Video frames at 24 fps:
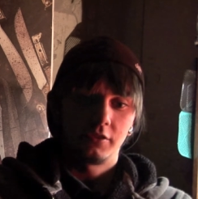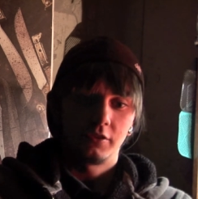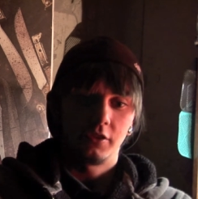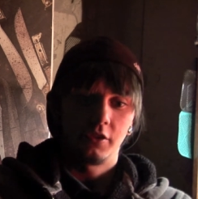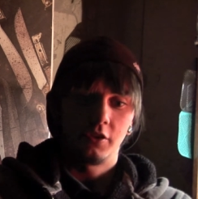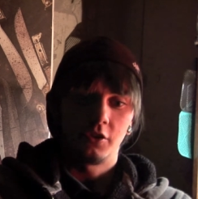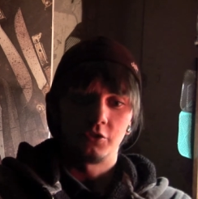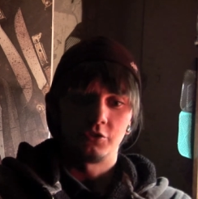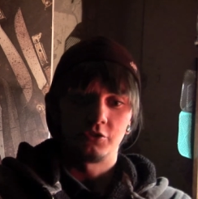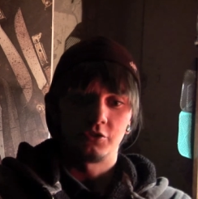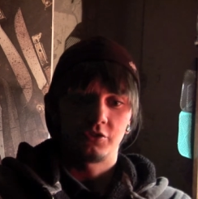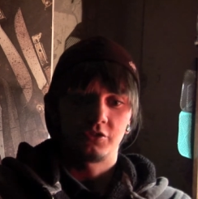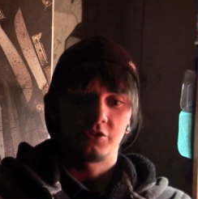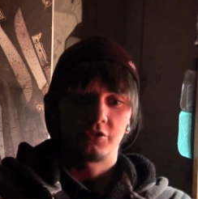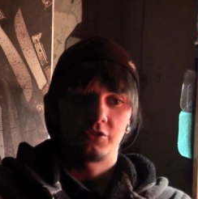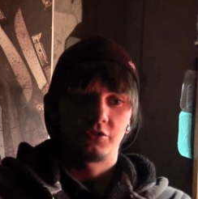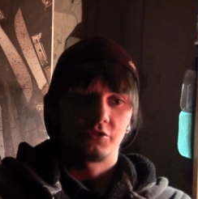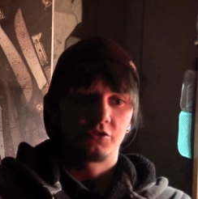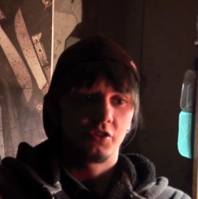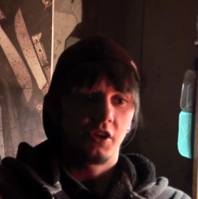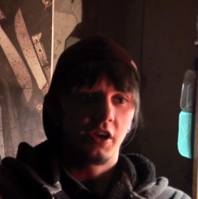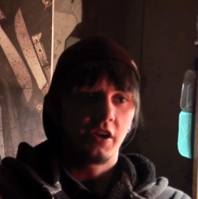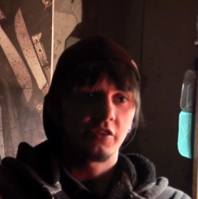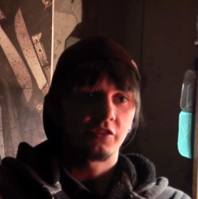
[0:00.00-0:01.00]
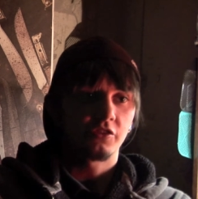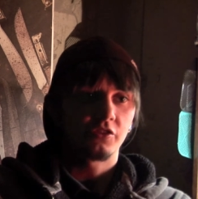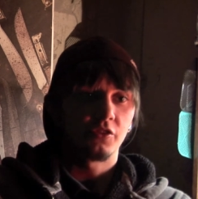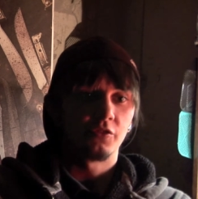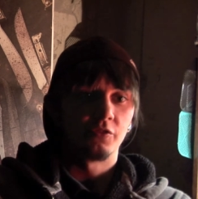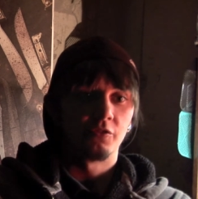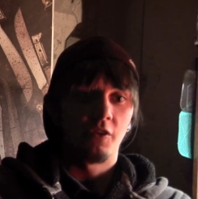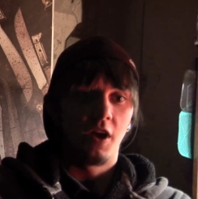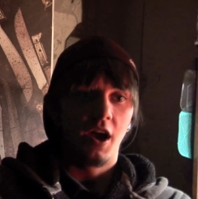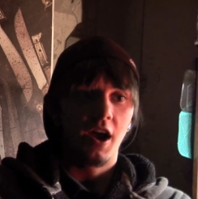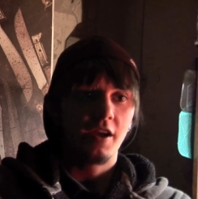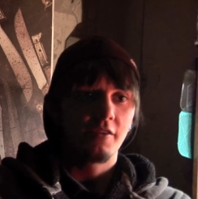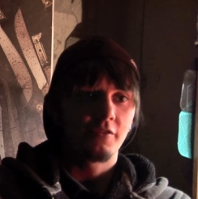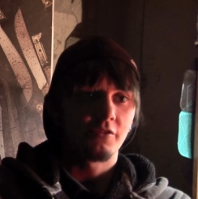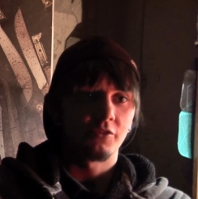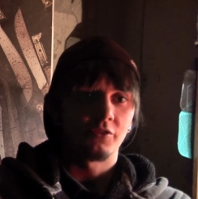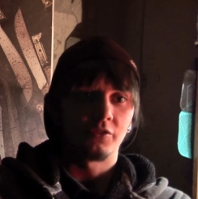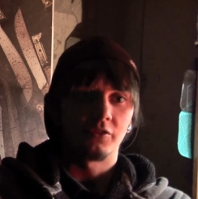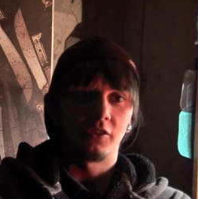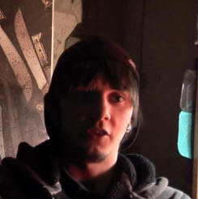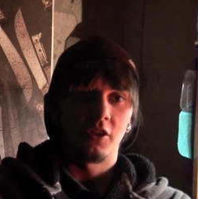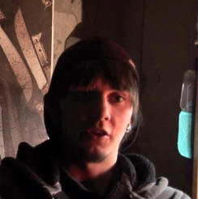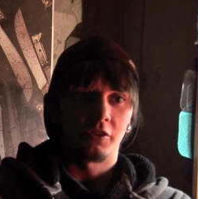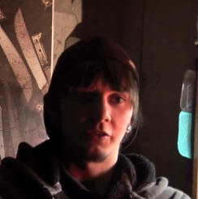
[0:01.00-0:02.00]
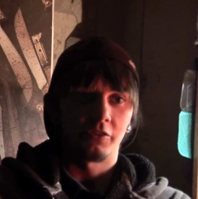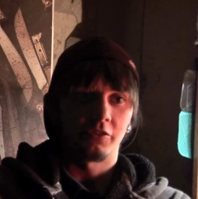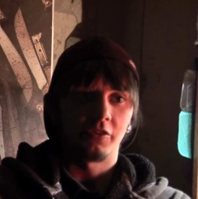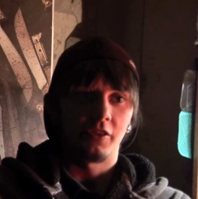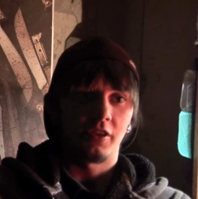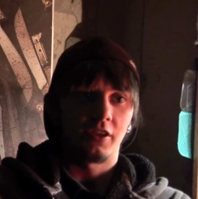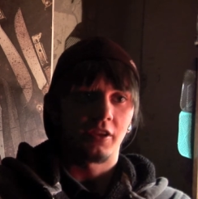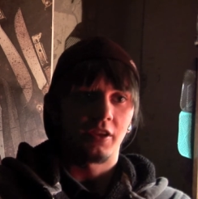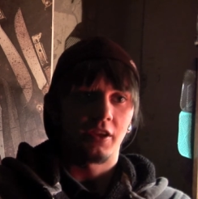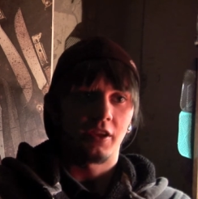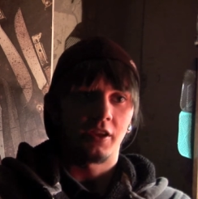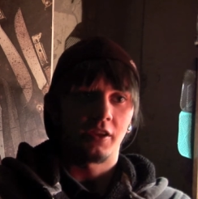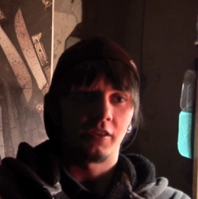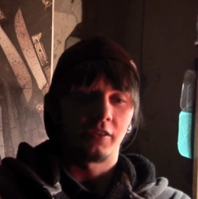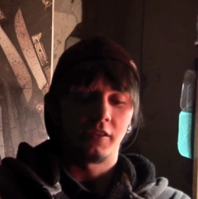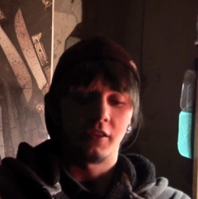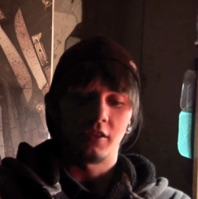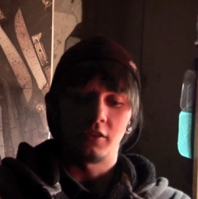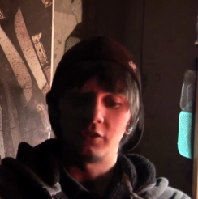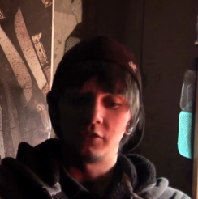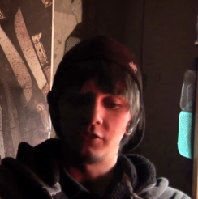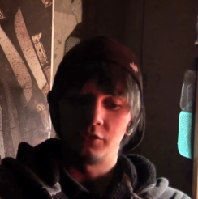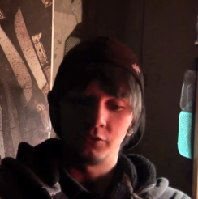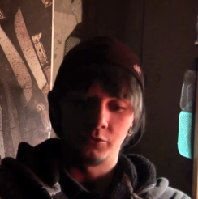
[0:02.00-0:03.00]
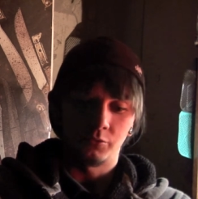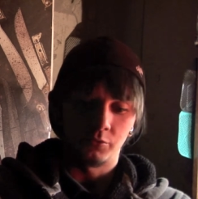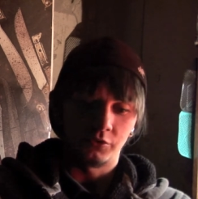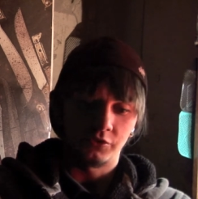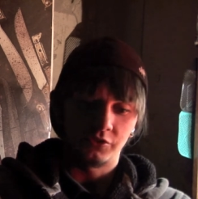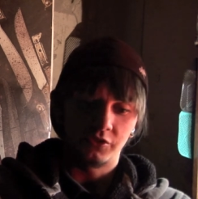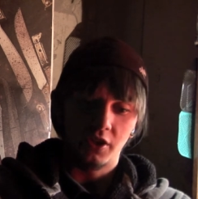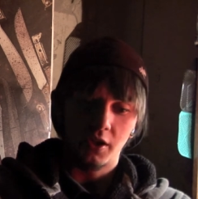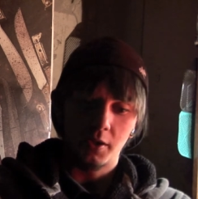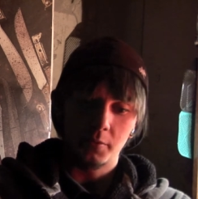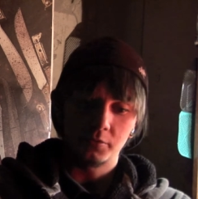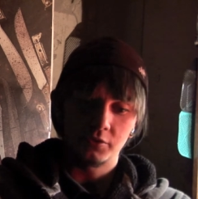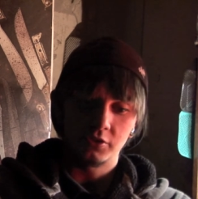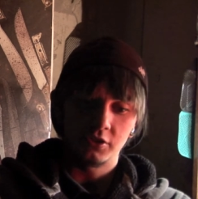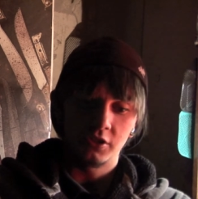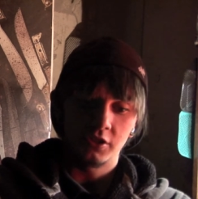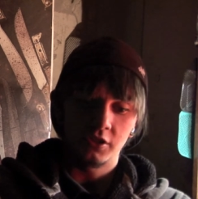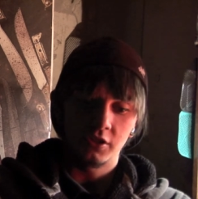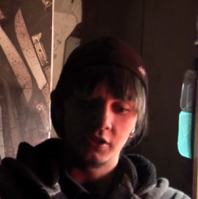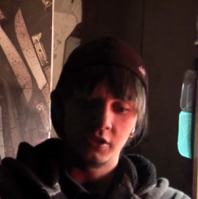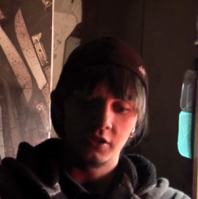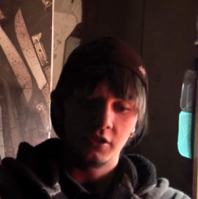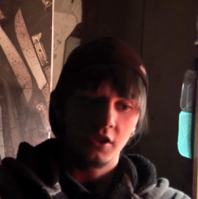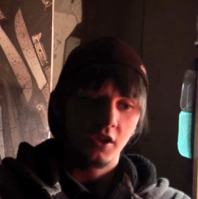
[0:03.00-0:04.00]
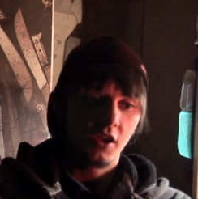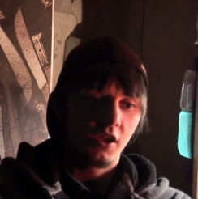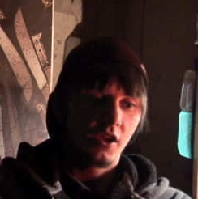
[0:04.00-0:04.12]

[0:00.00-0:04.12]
you know just try to survive as long as they can. They lose reception.